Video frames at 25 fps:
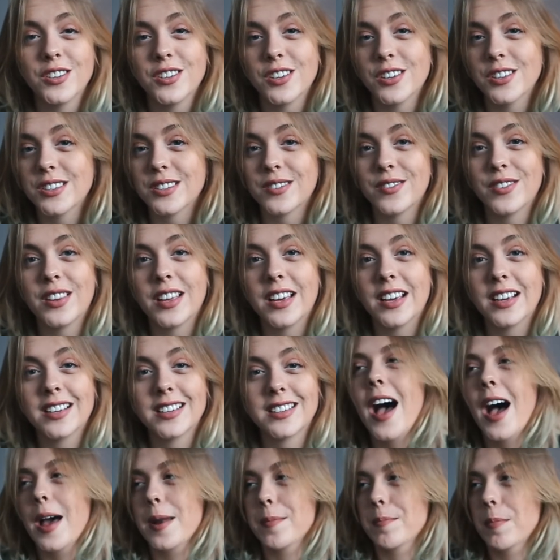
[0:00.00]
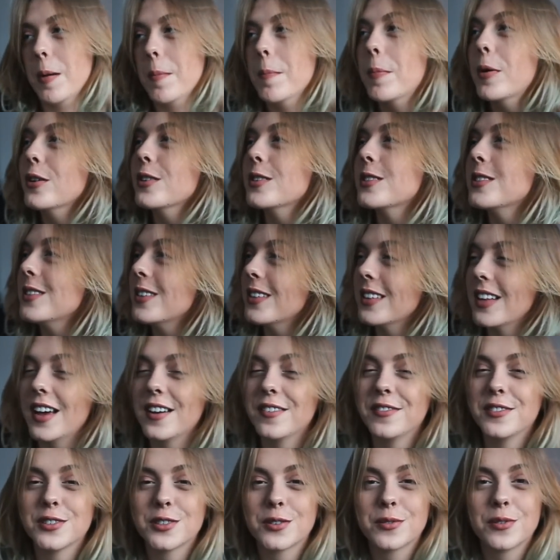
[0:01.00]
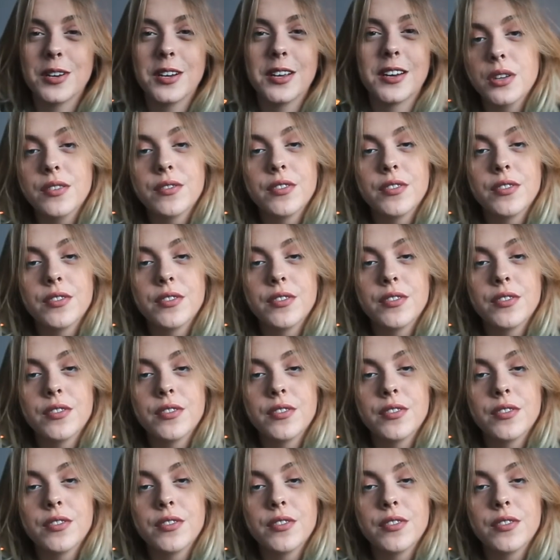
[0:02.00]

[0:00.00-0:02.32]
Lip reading: tons of things, and my personal life is great.